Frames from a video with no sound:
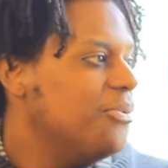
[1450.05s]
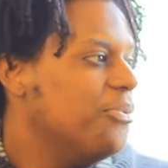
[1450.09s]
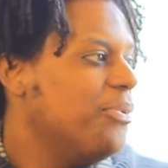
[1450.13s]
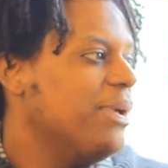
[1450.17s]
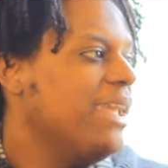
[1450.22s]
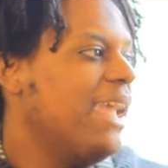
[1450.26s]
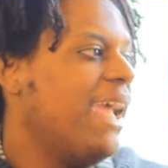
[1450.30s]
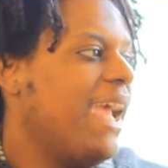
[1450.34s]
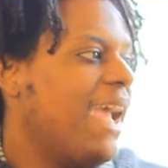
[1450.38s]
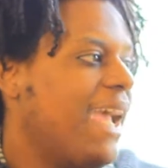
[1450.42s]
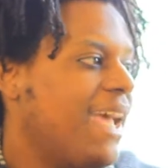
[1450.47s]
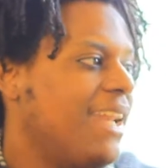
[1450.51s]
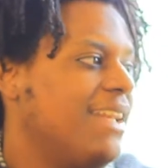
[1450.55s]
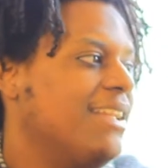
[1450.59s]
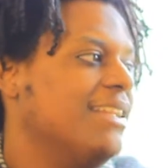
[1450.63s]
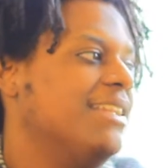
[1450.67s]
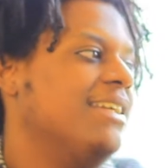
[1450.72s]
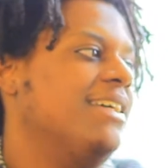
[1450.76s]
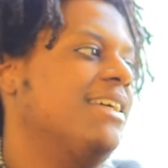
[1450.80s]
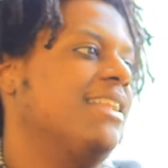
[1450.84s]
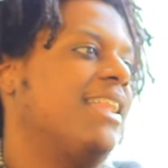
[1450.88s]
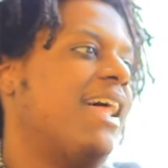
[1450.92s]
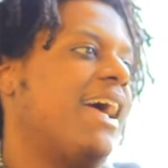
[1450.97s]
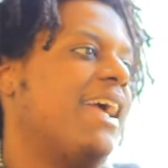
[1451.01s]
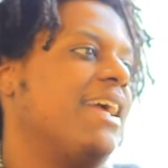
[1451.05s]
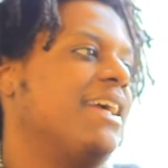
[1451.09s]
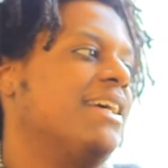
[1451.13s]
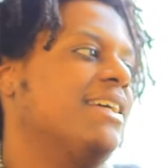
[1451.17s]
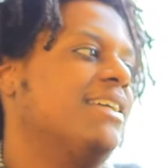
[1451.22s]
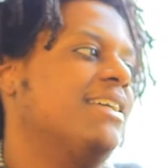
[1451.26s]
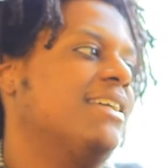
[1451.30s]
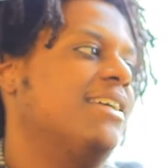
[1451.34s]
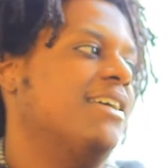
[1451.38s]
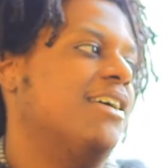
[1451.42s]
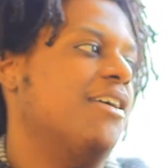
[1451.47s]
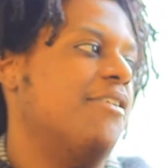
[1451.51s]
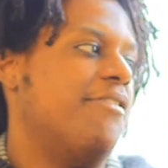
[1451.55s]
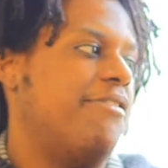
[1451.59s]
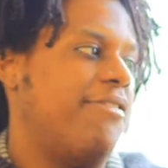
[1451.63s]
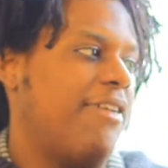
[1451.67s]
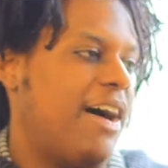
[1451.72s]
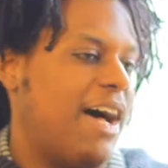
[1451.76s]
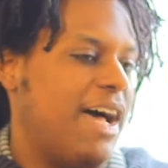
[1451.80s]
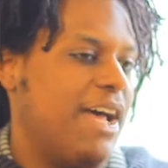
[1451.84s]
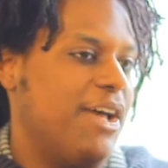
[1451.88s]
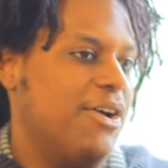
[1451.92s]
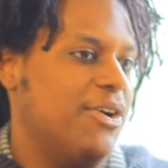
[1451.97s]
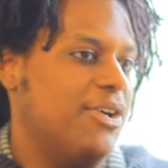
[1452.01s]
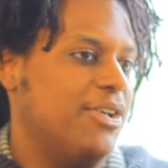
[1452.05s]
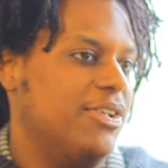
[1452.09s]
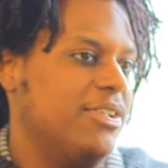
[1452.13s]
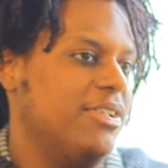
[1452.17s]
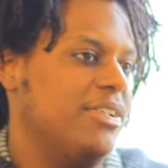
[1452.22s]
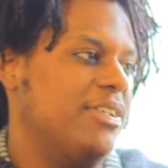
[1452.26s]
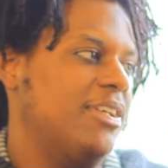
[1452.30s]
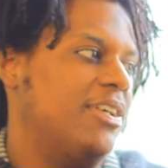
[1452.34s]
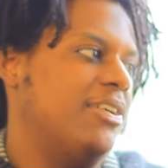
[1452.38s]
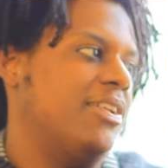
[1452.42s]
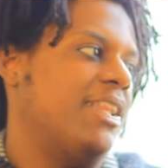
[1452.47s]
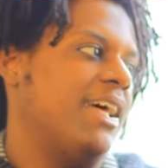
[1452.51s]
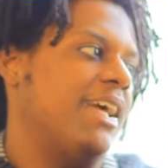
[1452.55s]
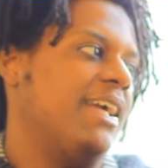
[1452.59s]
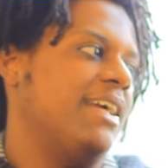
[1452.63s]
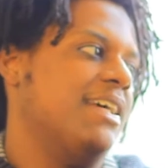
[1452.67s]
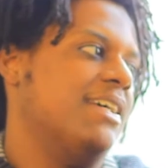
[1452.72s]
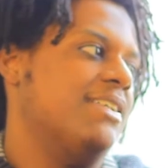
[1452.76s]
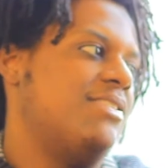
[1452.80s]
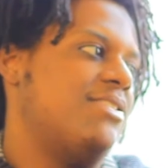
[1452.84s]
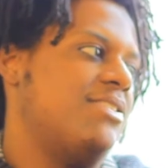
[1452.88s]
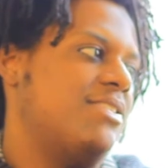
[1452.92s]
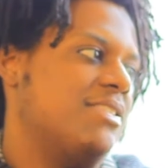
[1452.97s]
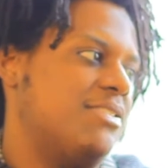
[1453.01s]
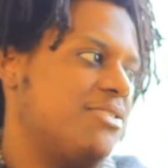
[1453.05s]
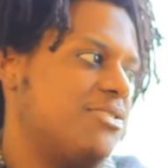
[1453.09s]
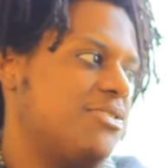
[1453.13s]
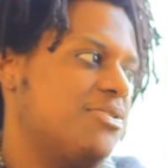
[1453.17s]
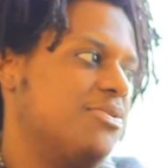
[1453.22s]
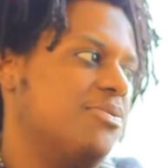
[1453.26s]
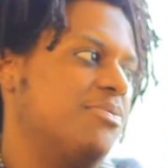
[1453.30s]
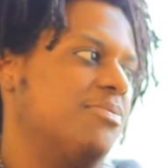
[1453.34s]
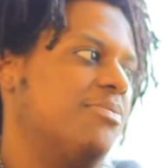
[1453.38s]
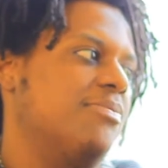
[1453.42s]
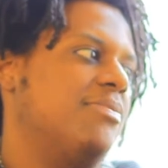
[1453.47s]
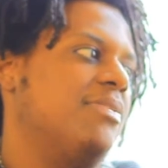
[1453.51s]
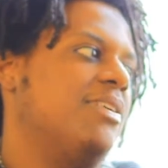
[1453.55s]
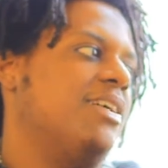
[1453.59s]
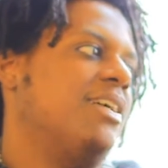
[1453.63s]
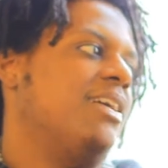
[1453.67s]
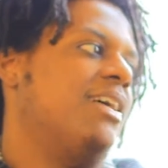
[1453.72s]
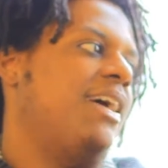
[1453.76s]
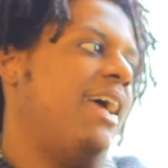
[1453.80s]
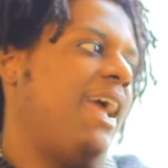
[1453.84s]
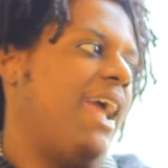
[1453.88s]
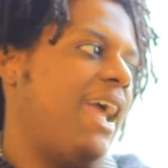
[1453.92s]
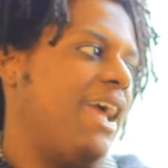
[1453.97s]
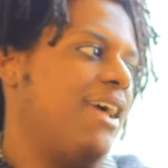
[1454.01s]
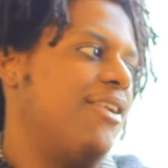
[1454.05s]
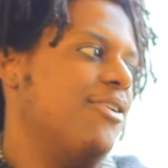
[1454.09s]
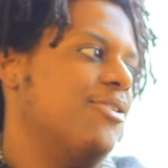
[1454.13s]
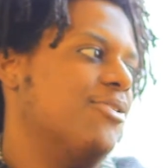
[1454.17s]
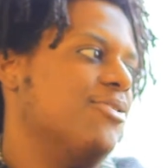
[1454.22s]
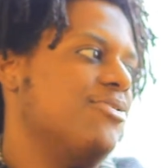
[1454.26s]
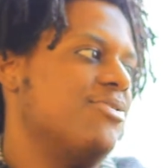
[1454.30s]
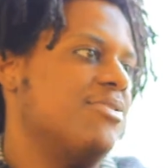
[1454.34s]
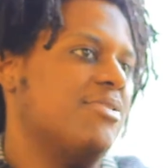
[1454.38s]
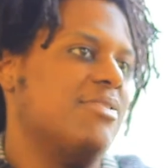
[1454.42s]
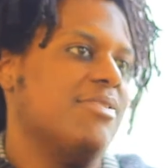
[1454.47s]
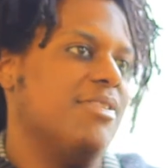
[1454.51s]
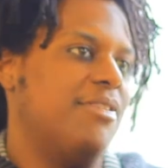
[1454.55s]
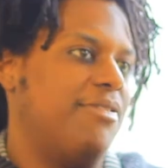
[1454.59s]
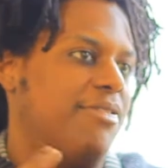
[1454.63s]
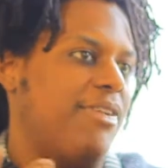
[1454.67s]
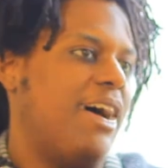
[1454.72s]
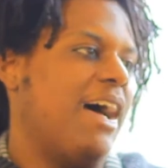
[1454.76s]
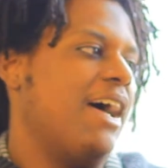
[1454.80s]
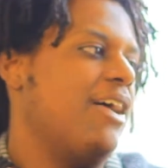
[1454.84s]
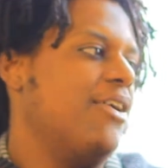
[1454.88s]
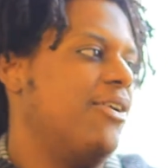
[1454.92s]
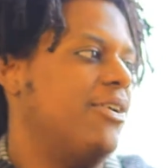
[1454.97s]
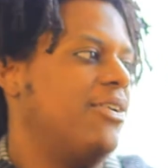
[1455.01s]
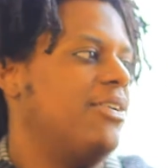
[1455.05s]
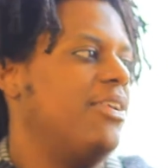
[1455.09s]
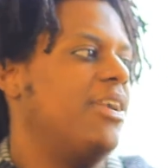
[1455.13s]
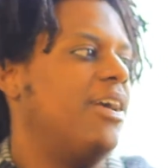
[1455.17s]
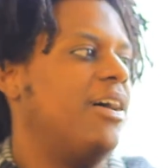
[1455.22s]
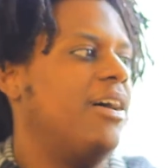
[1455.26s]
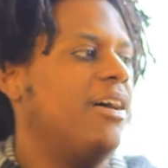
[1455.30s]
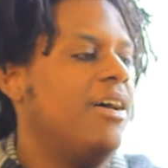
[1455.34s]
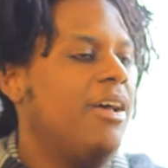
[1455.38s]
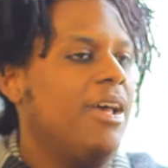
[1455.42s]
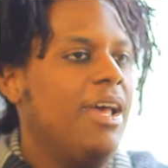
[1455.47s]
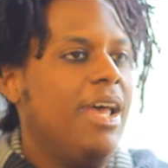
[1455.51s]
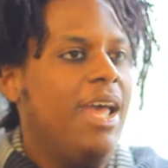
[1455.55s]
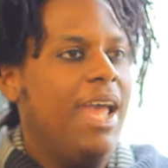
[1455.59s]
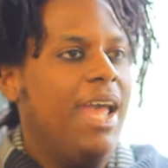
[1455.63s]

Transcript: We handle it like a file, you know, like a system handles a file, you know.